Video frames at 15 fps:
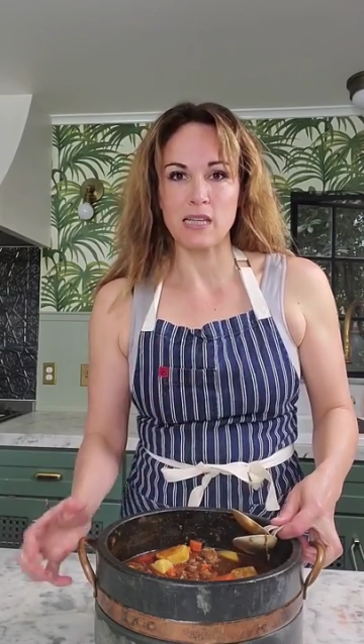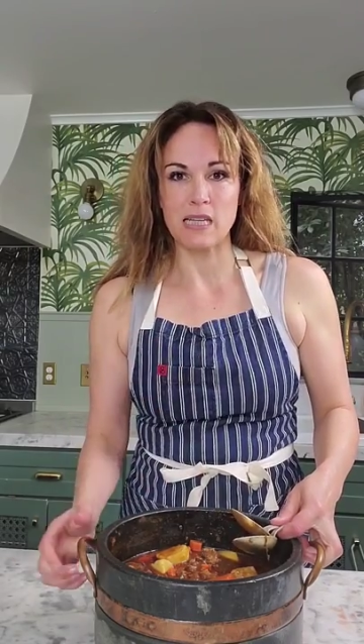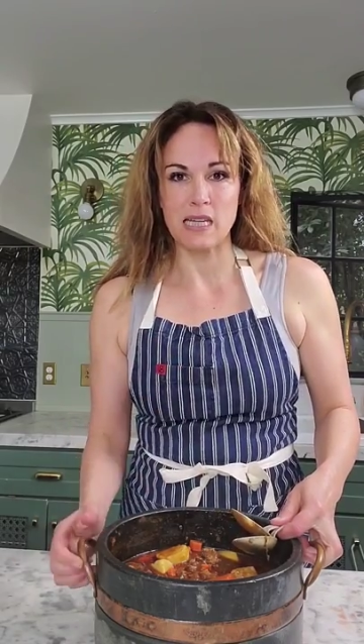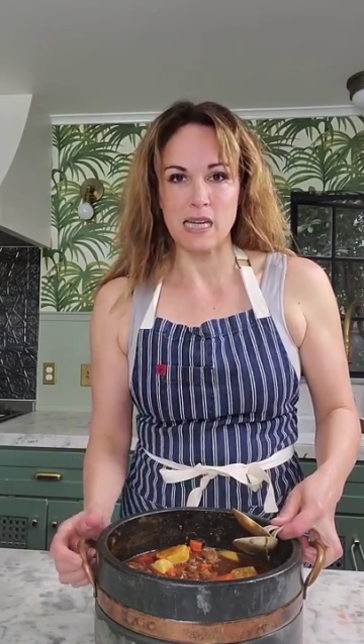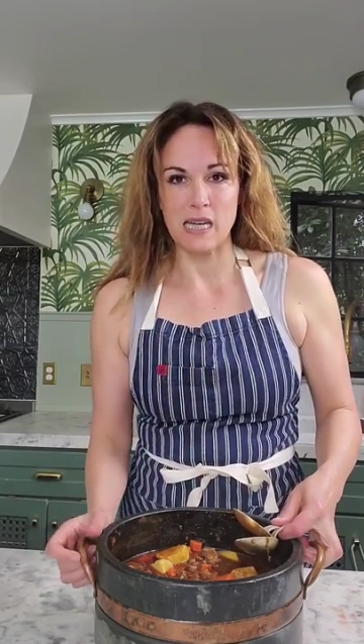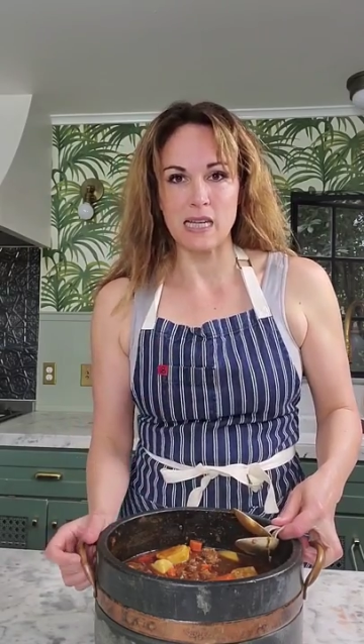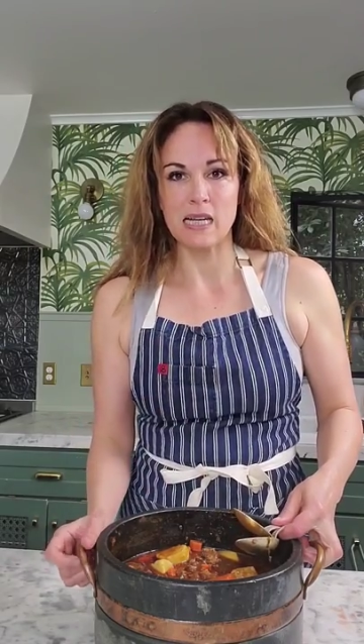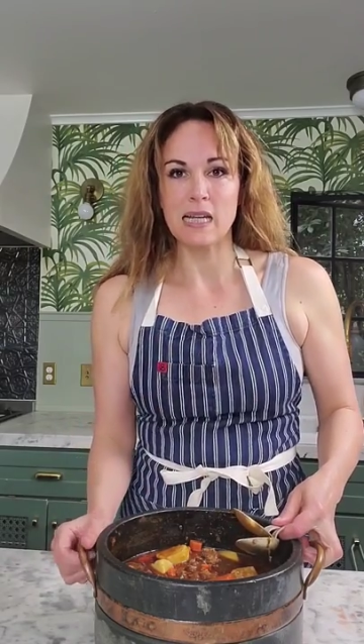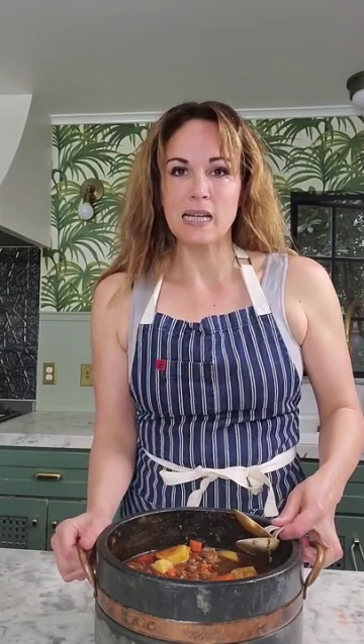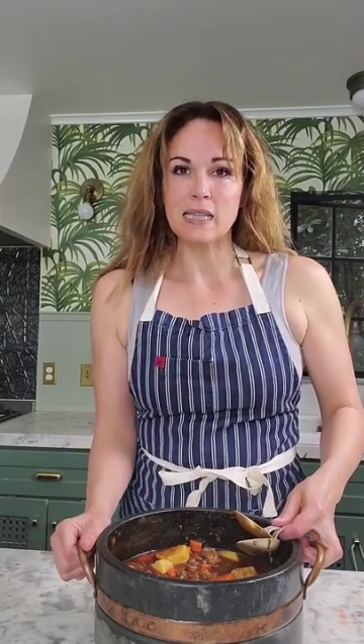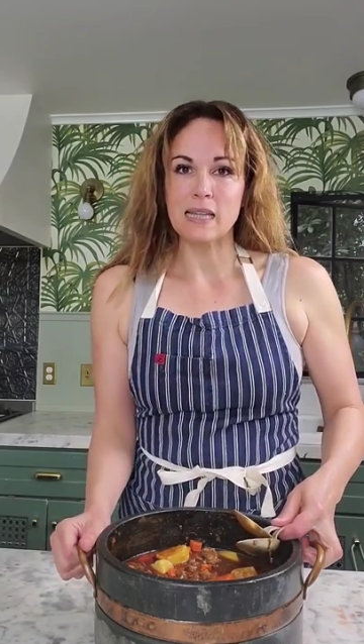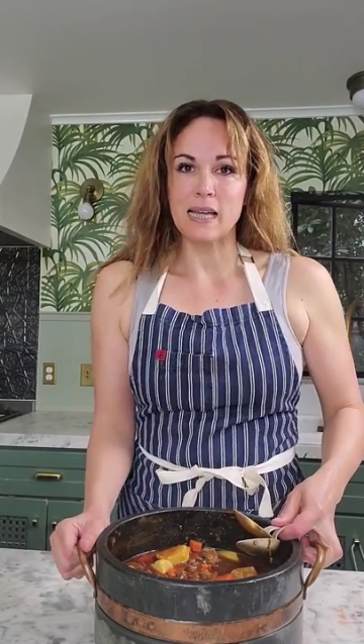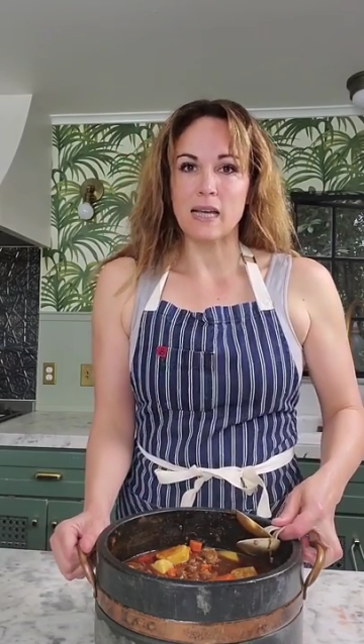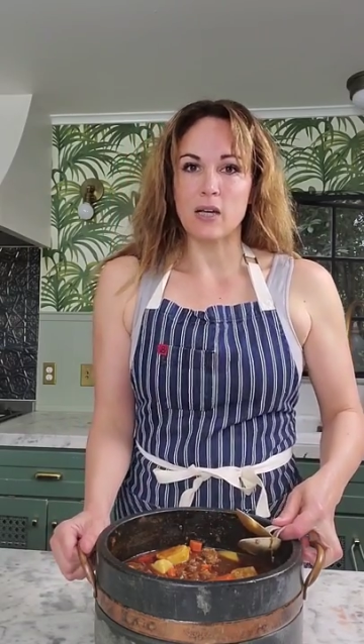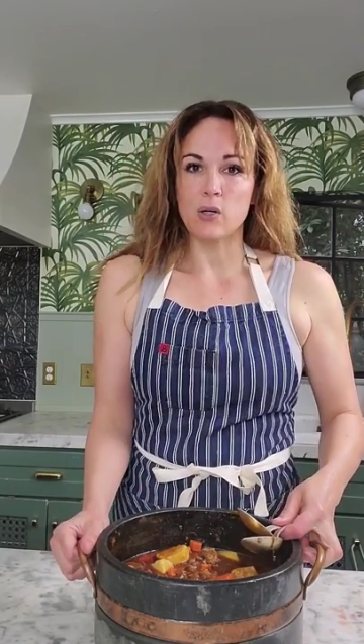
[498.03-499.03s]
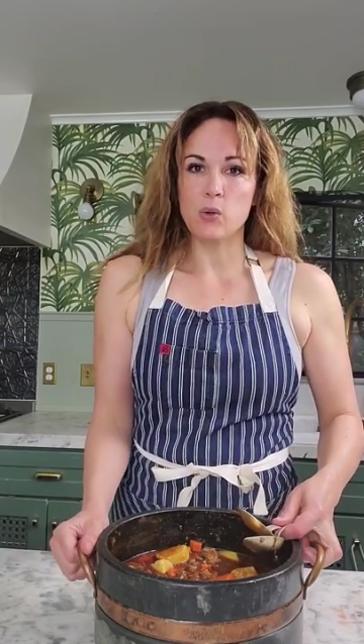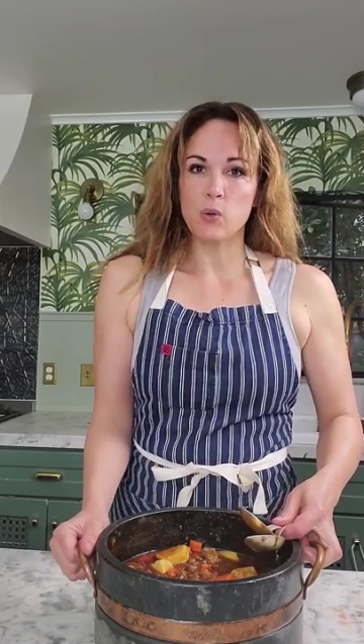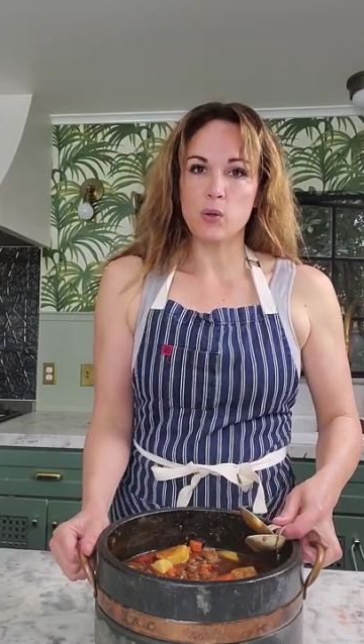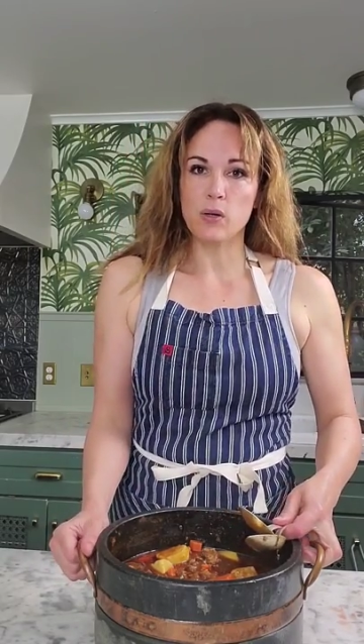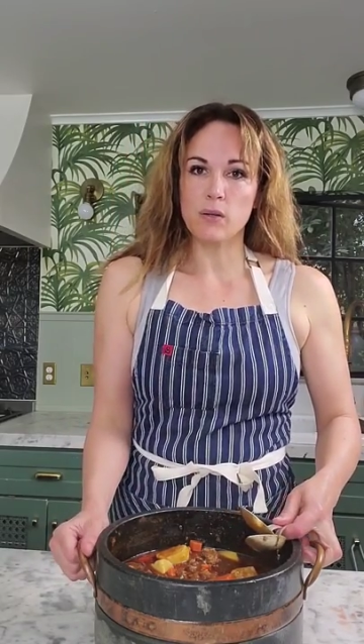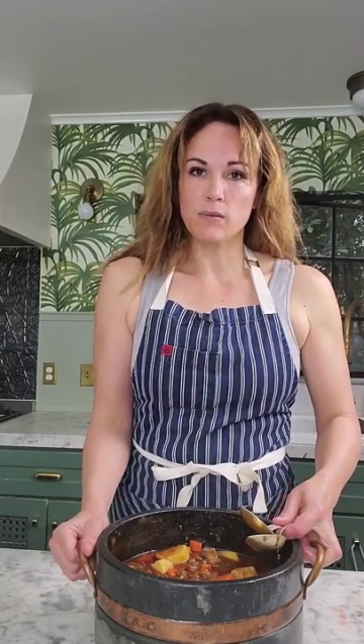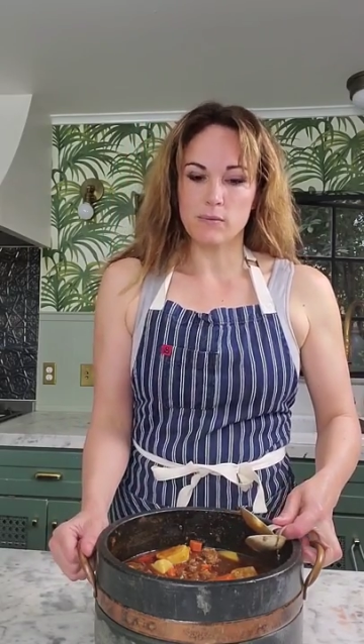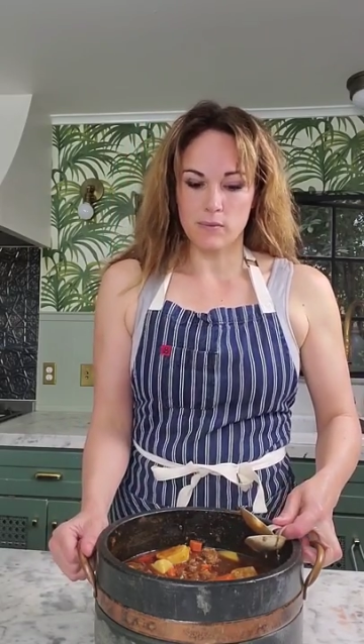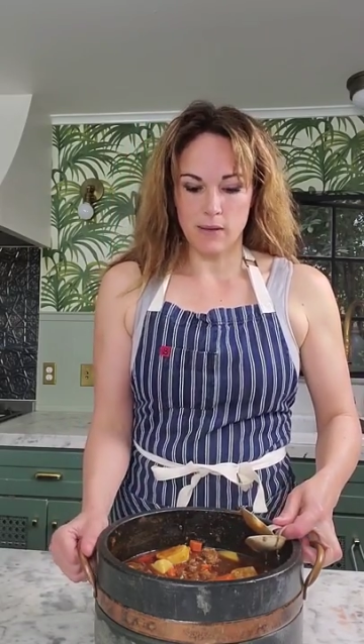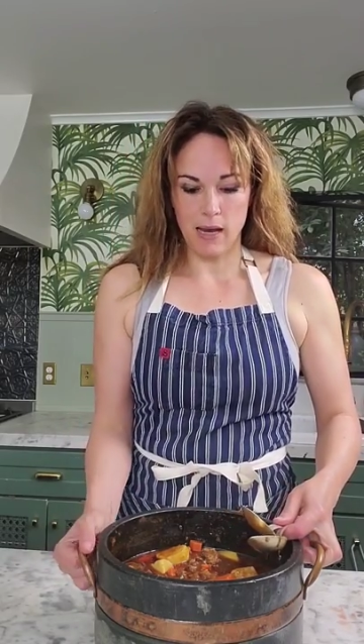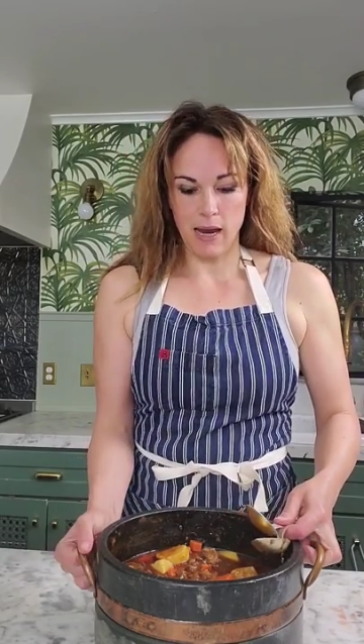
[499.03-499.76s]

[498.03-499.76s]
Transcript: heat, let it cool.